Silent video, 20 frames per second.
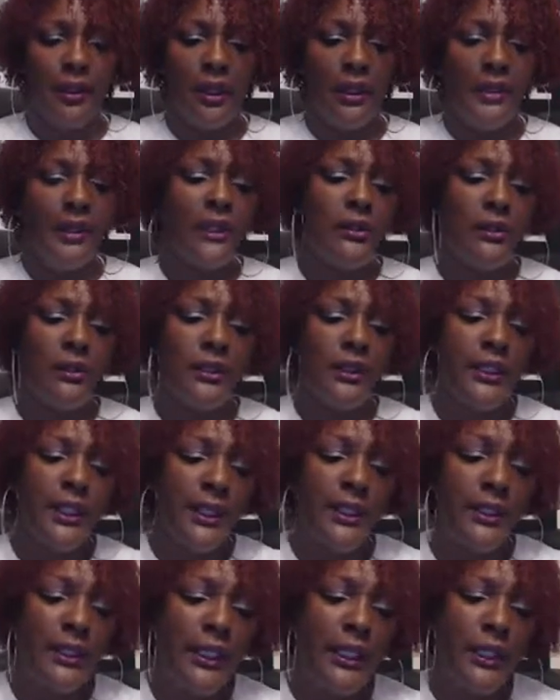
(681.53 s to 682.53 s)
And this will
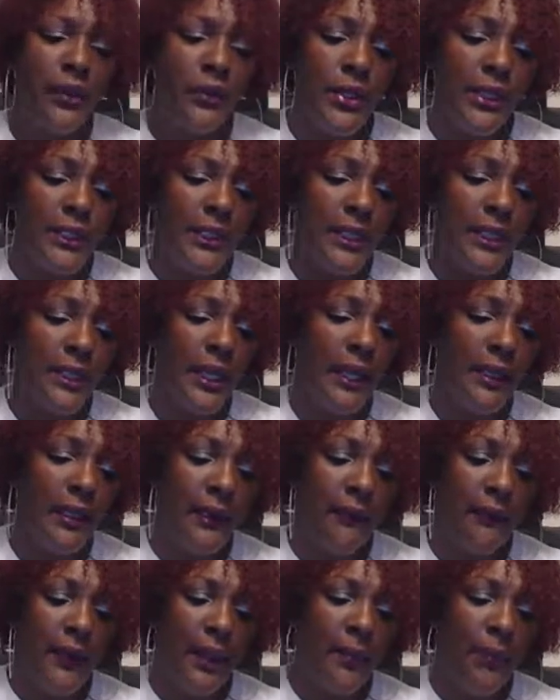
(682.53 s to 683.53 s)
decrease the
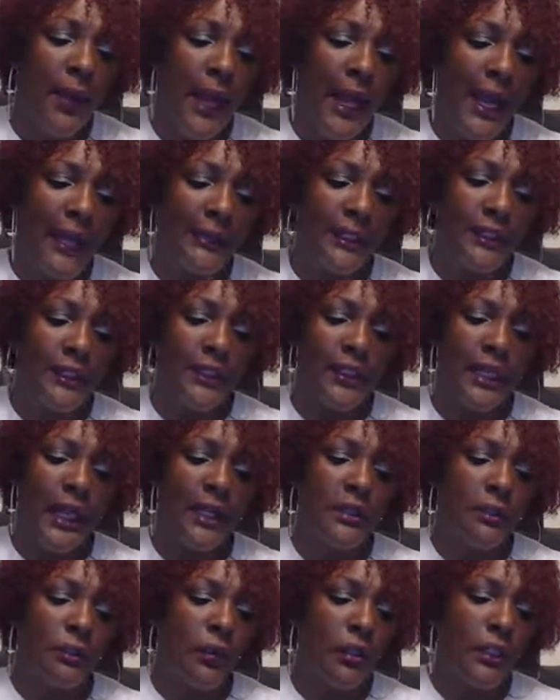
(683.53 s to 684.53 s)
negative impact that the
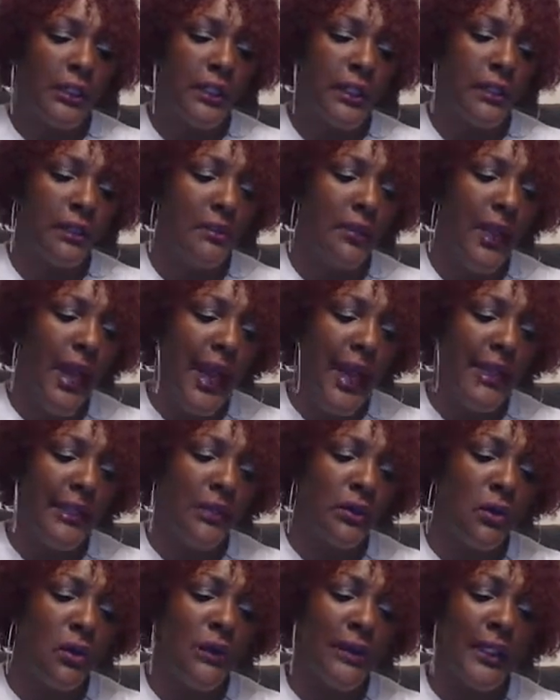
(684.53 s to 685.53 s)
child support system has
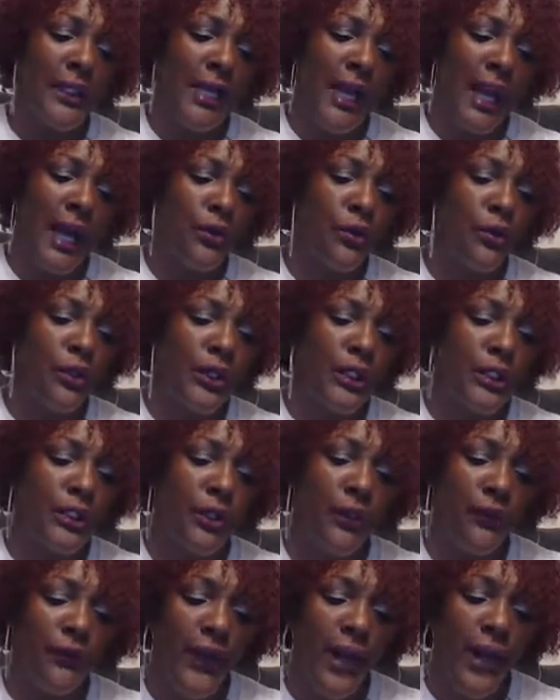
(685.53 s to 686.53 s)
on the
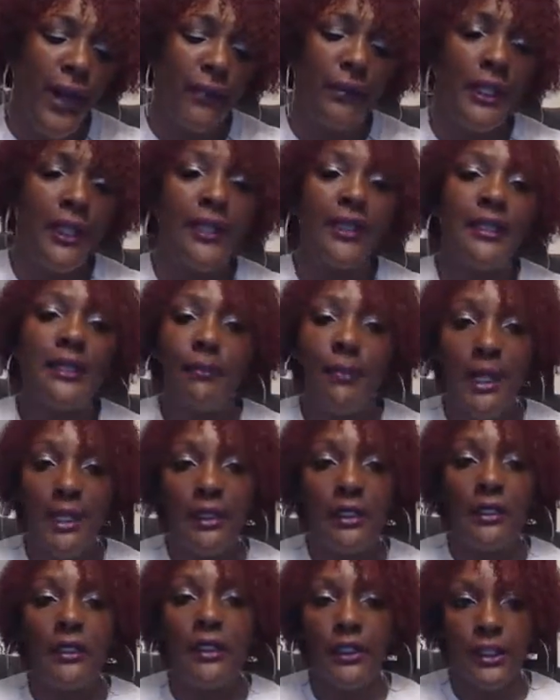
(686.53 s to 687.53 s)
non-traditional family, and
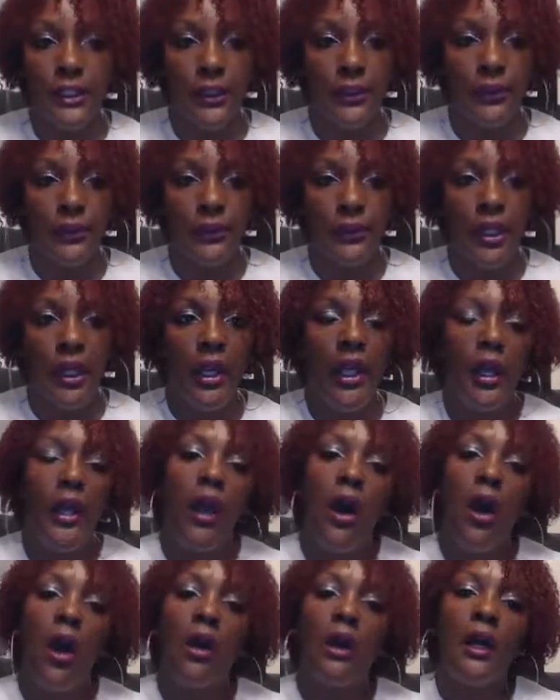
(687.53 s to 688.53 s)
especially the children. It
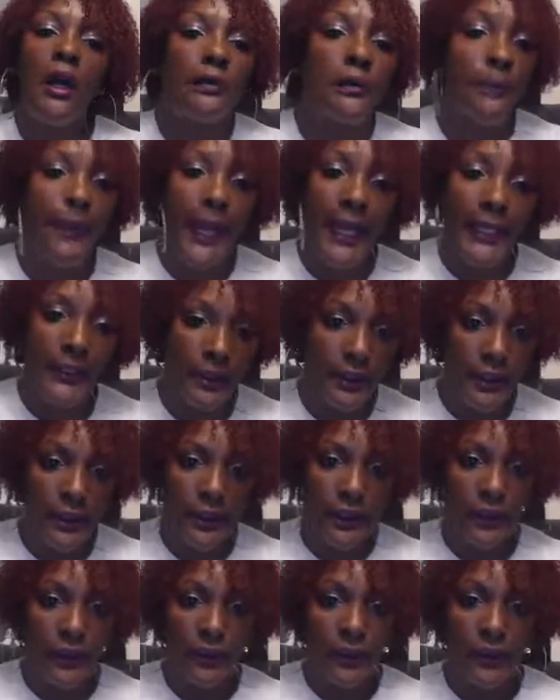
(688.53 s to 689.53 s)
all comes back to the
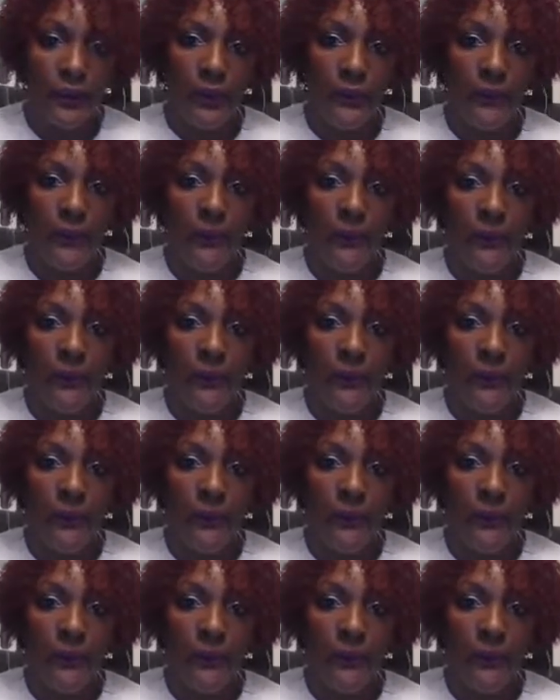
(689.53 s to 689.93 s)
children.